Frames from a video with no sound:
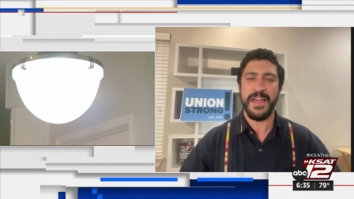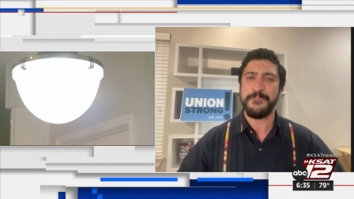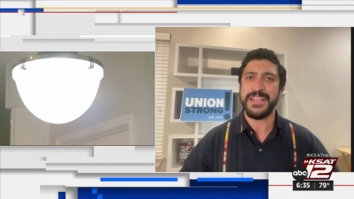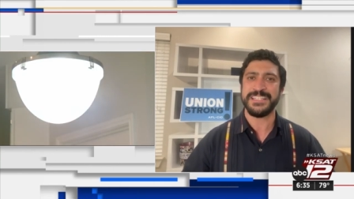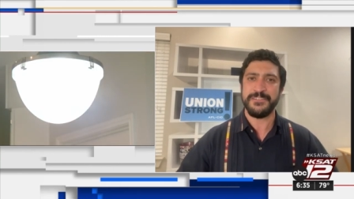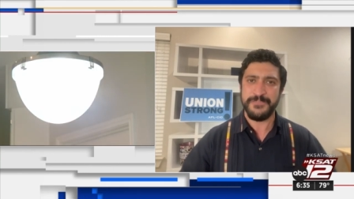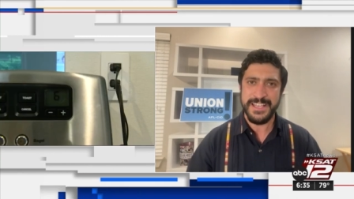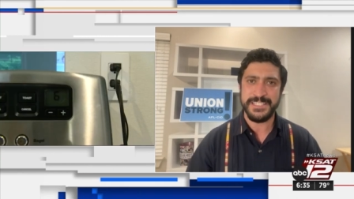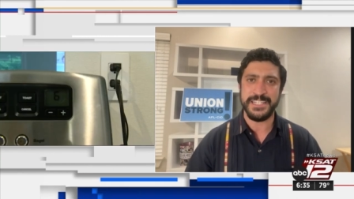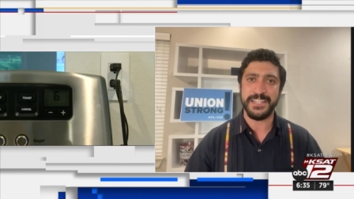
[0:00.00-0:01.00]
That means
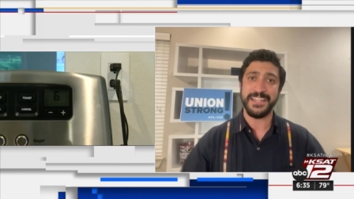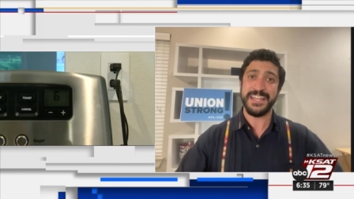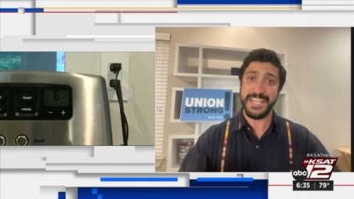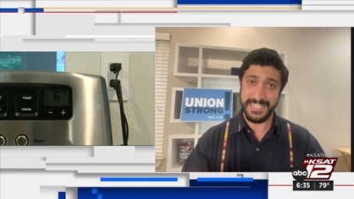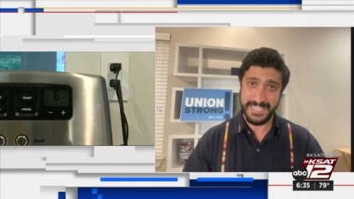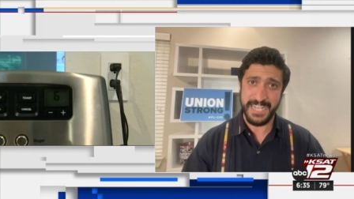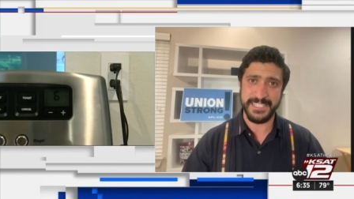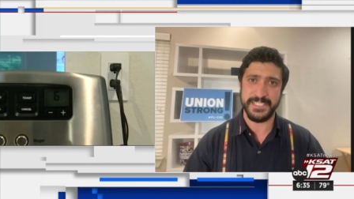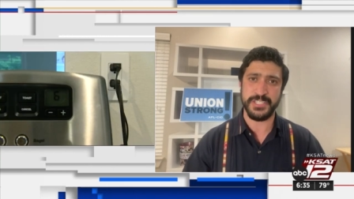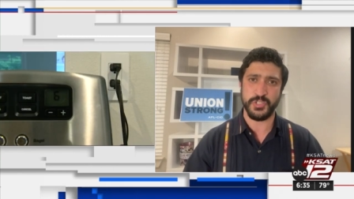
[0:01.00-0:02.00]
investing in
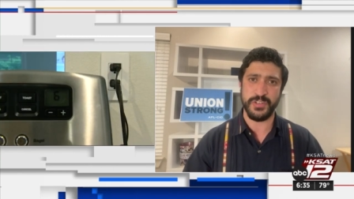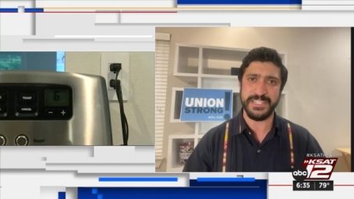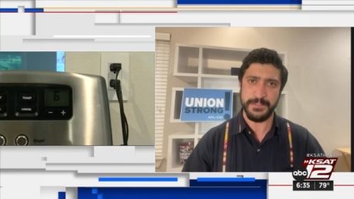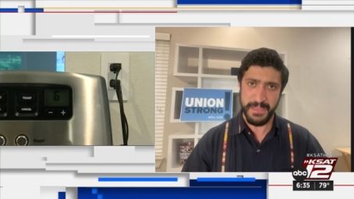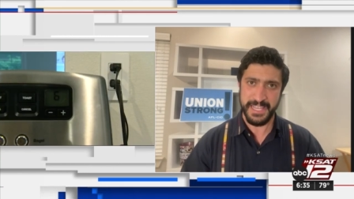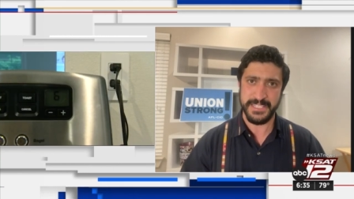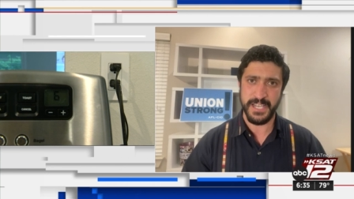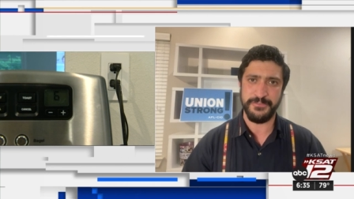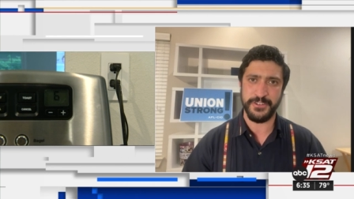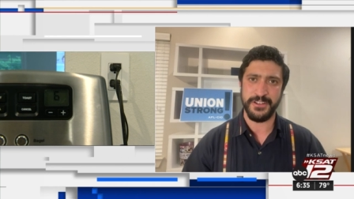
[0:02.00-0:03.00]
Texas's grid to make it
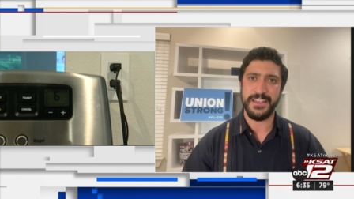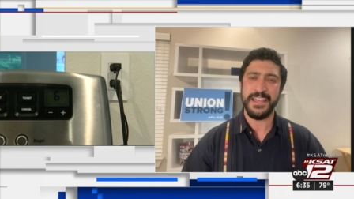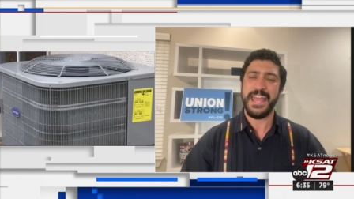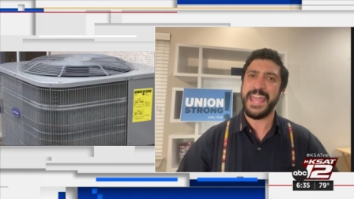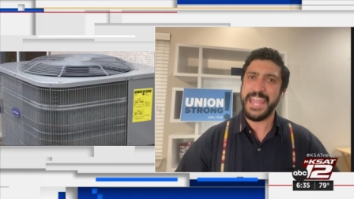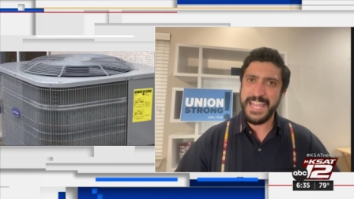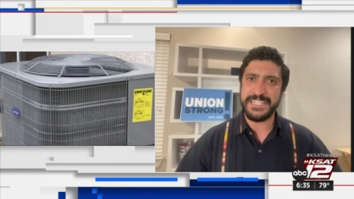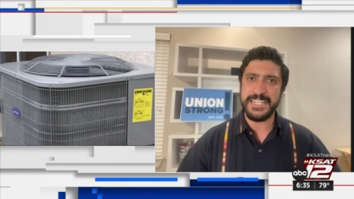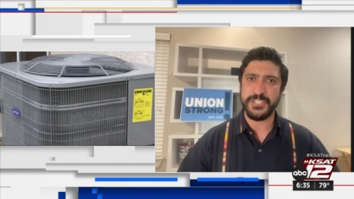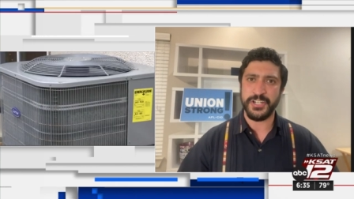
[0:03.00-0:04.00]
tougher and
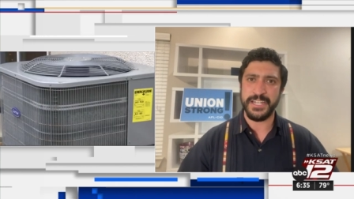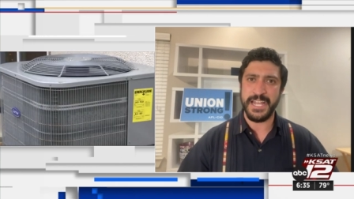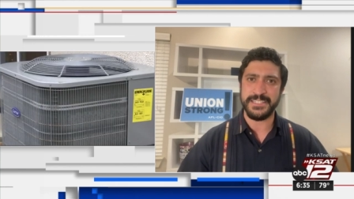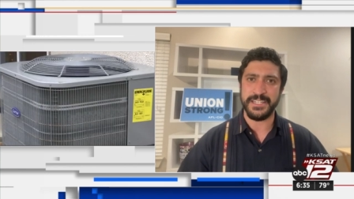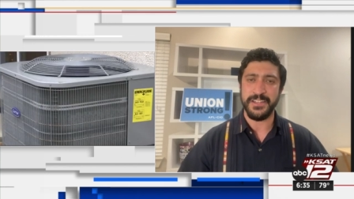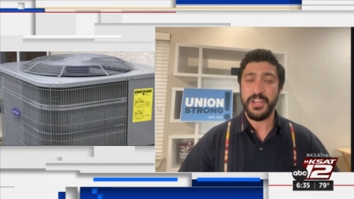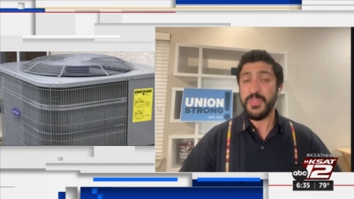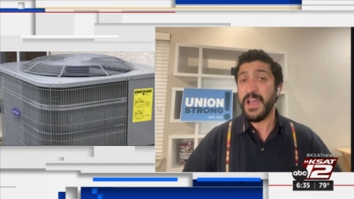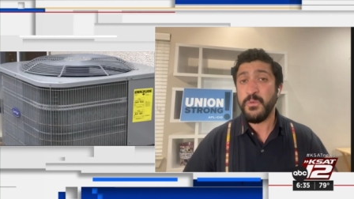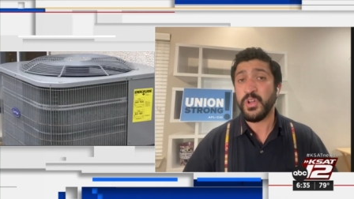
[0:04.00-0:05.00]
interconnecting.
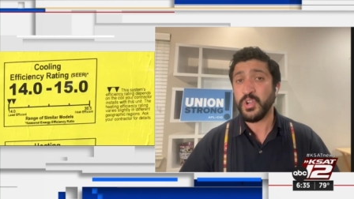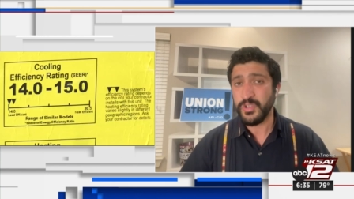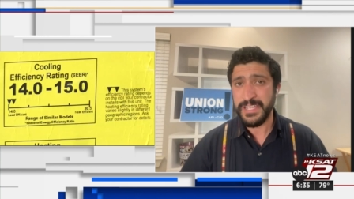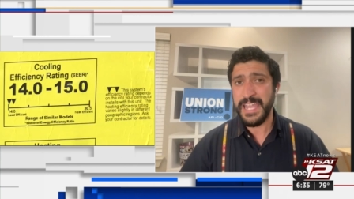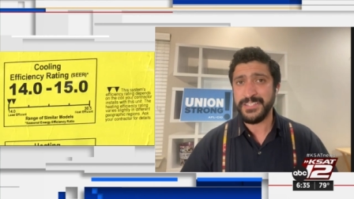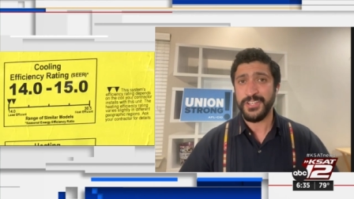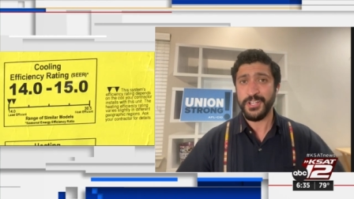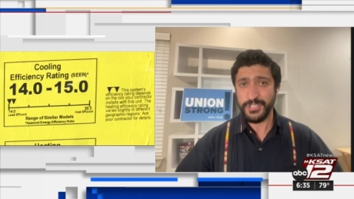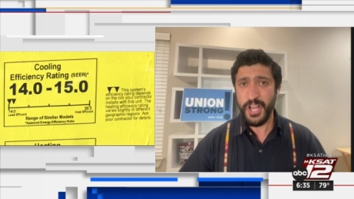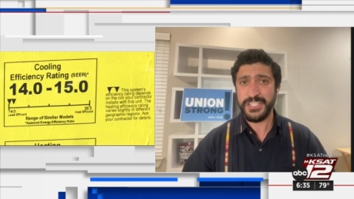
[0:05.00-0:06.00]
That will create
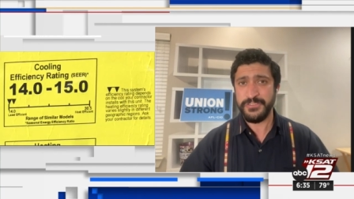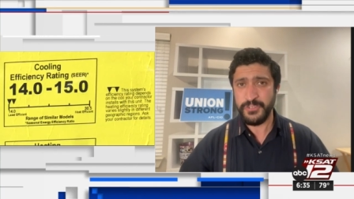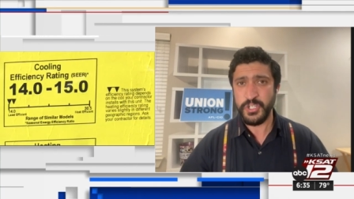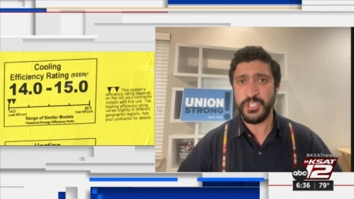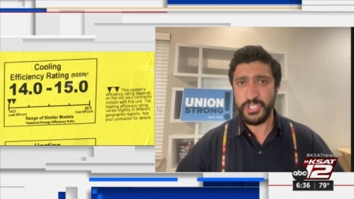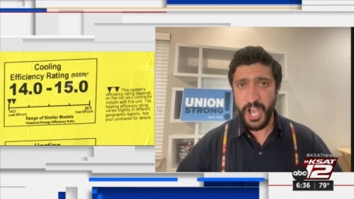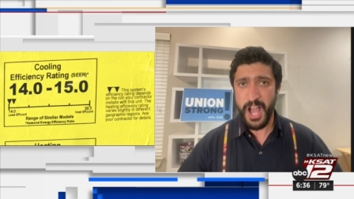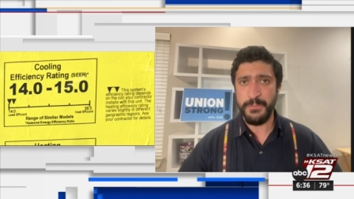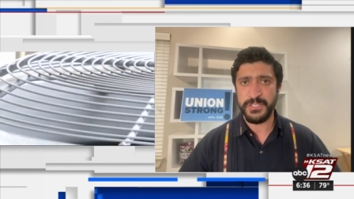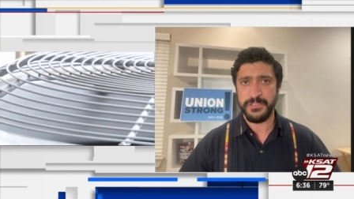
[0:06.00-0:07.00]
lots of good
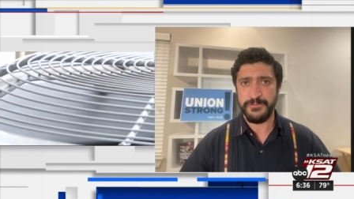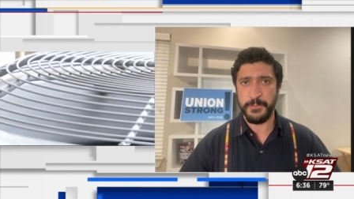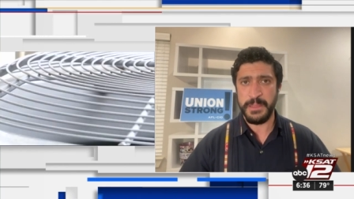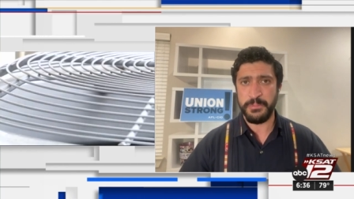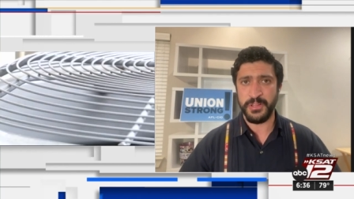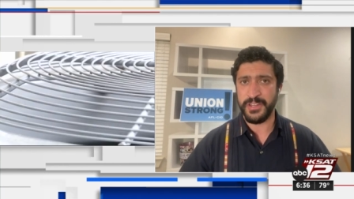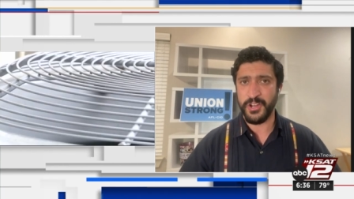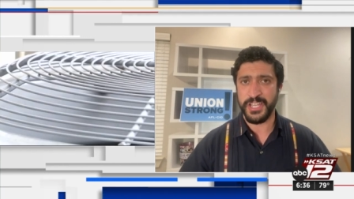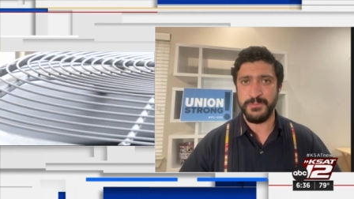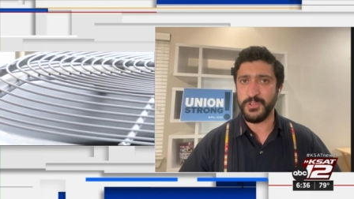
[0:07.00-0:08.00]
jobs for people in
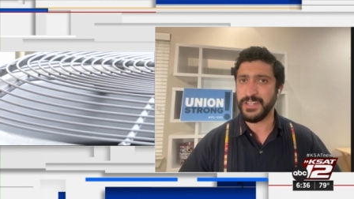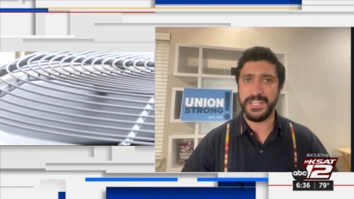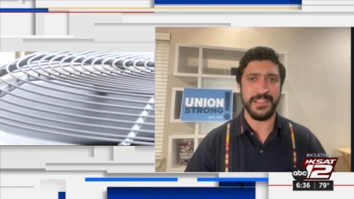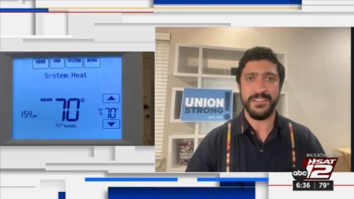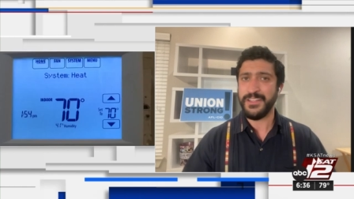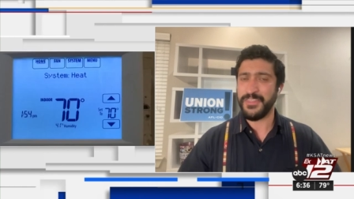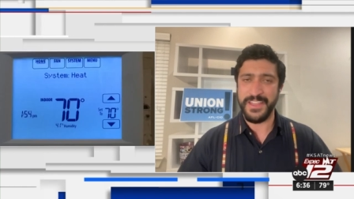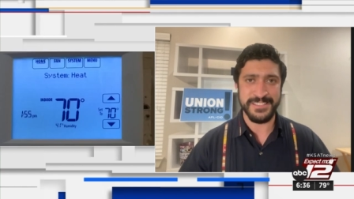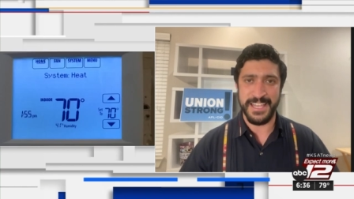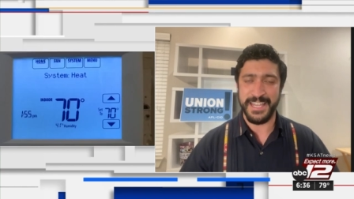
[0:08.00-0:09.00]
our community,
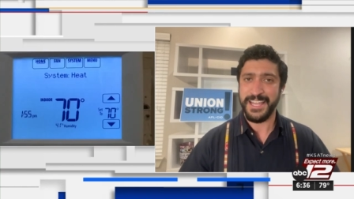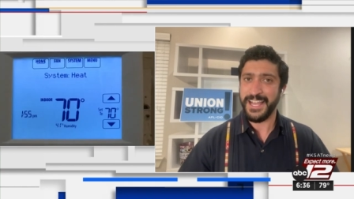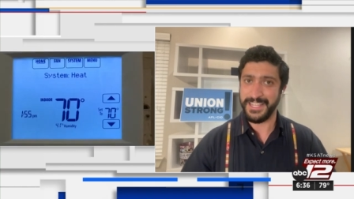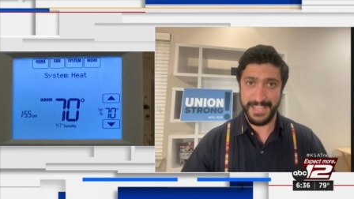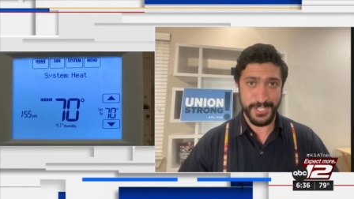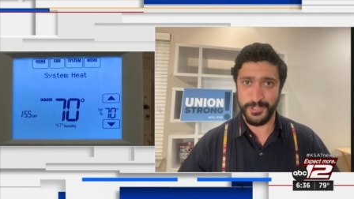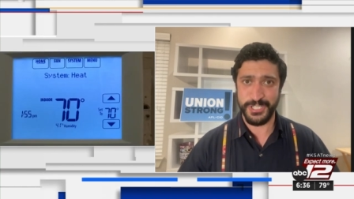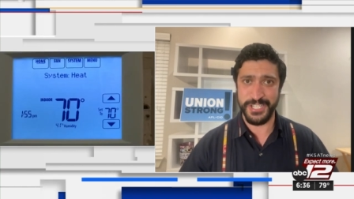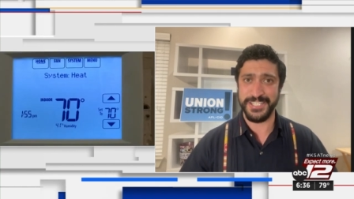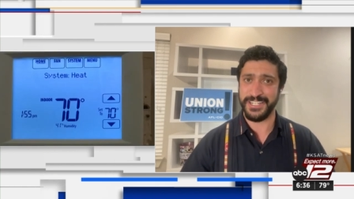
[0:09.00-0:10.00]
things like
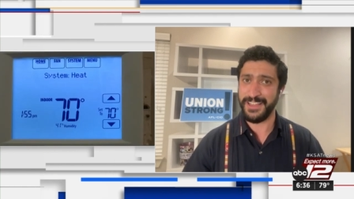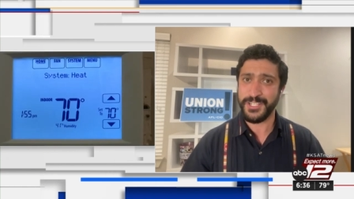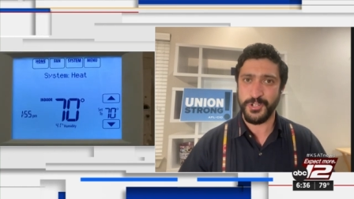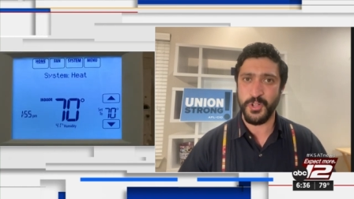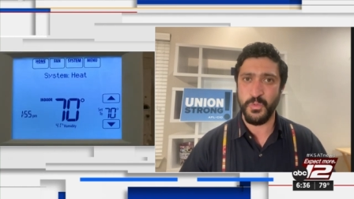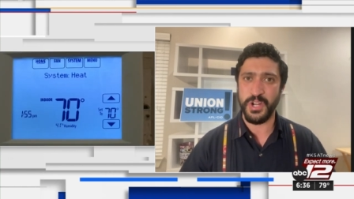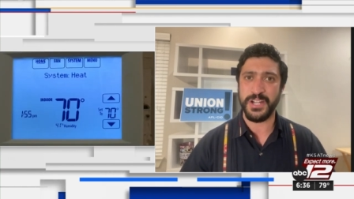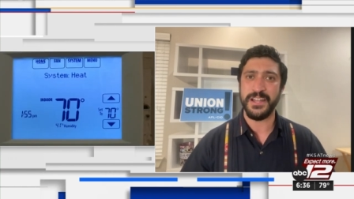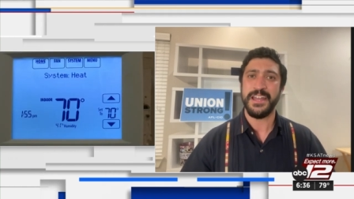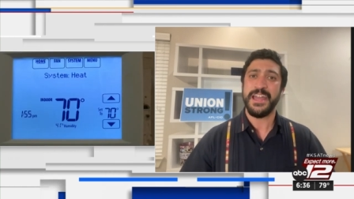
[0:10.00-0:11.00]
electricians and electrical
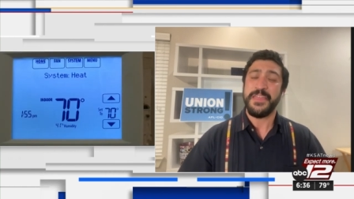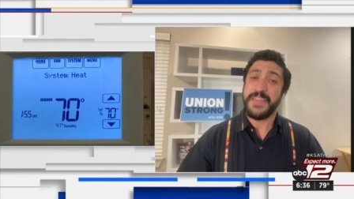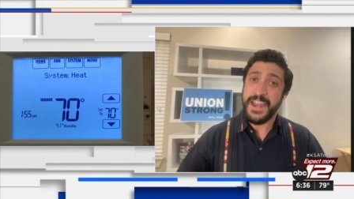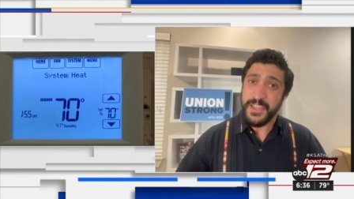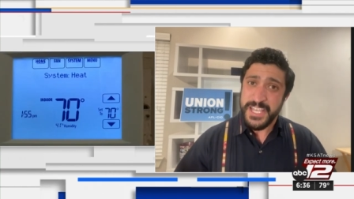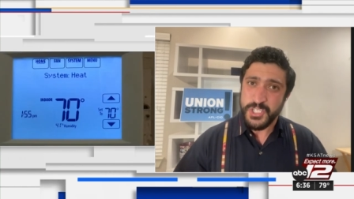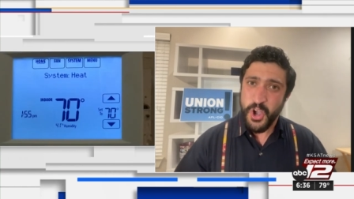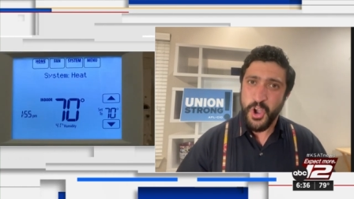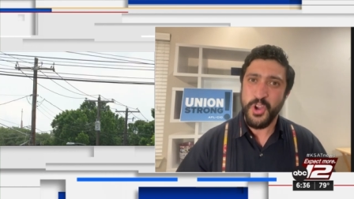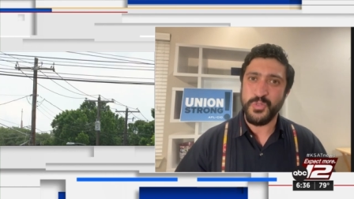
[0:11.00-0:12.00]
work. That is
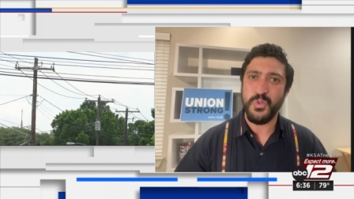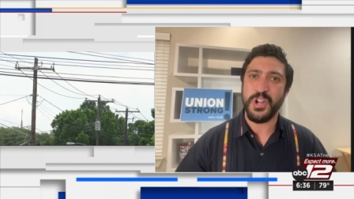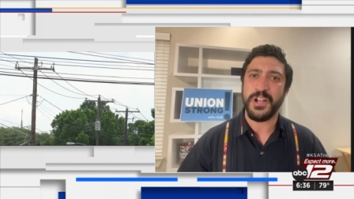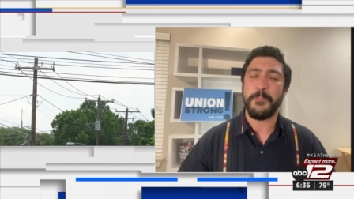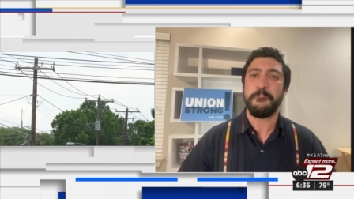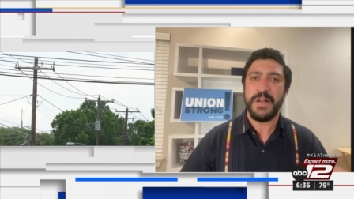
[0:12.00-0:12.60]
hard work.